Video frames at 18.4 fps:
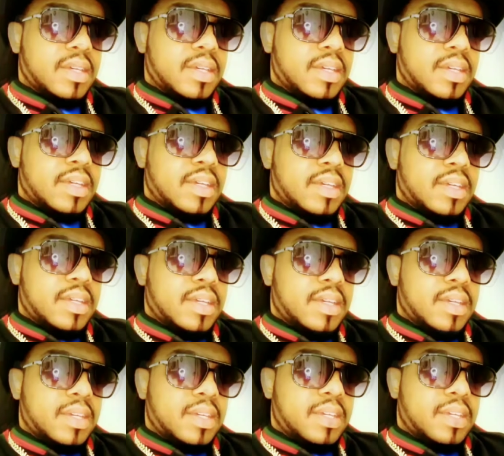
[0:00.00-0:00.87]
And
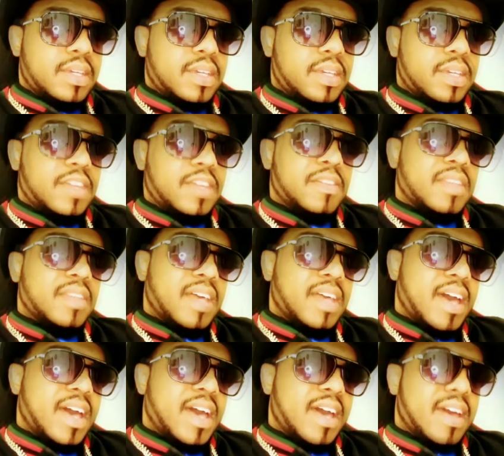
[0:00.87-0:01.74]

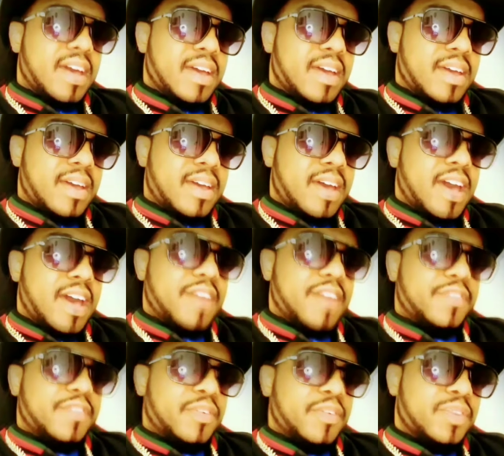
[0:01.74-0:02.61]
half of the
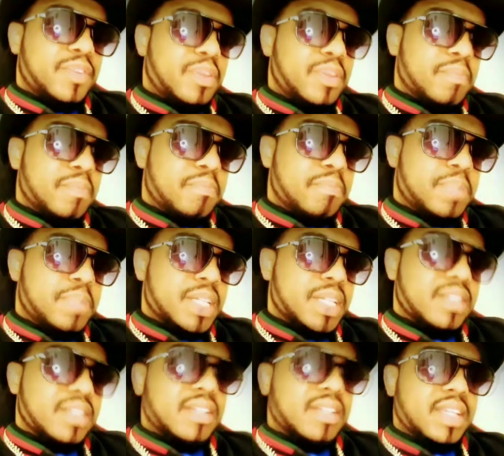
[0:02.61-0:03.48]
billionaires
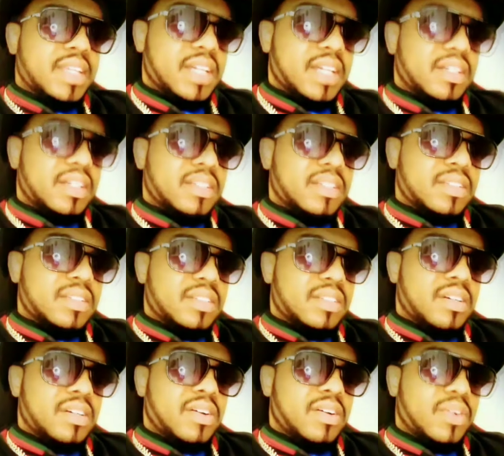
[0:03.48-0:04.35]
on this
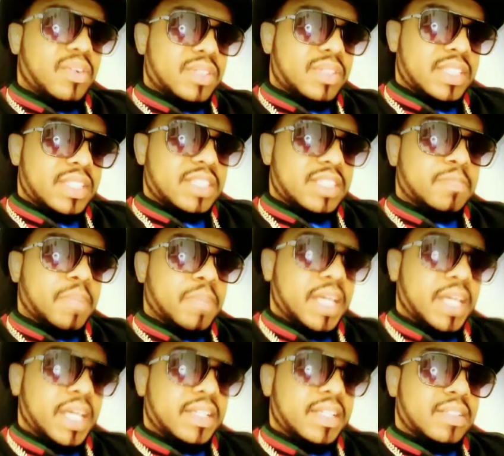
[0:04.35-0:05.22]
planet are
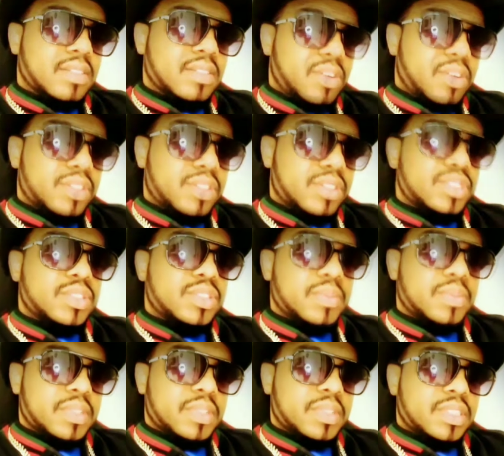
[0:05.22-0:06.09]
Jewish.
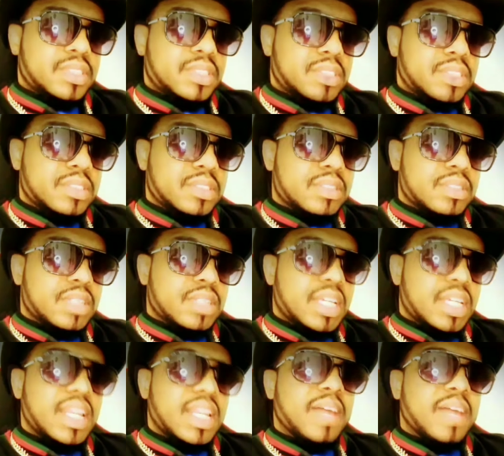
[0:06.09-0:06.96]
Et la
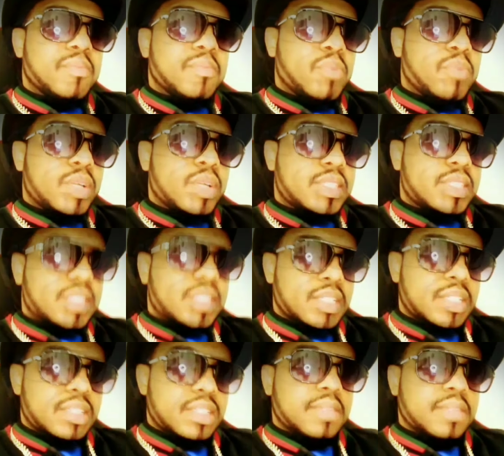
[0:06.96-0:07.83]
moitié des
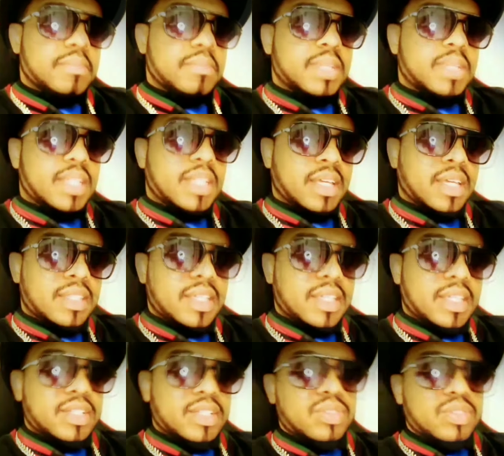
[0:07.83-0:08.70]
milliardaires sur notre
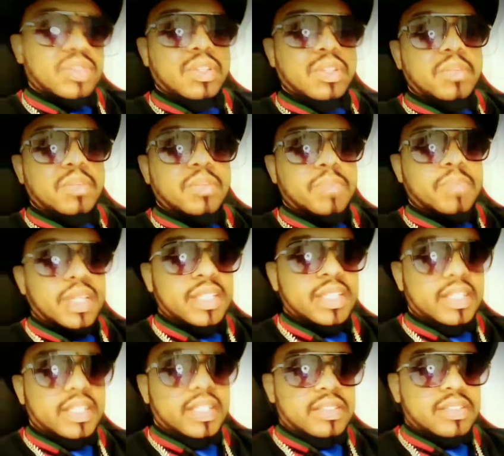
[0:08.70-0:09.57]
planète sont
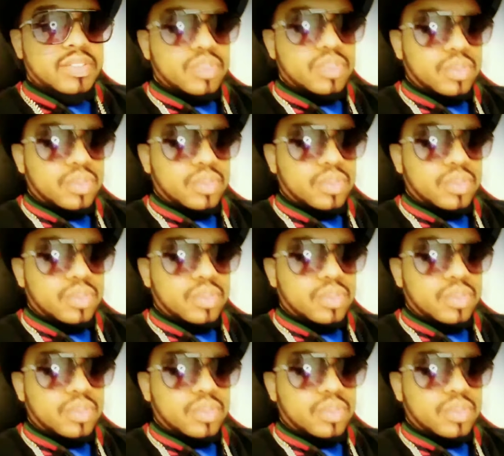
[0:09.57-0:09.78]
Juifs.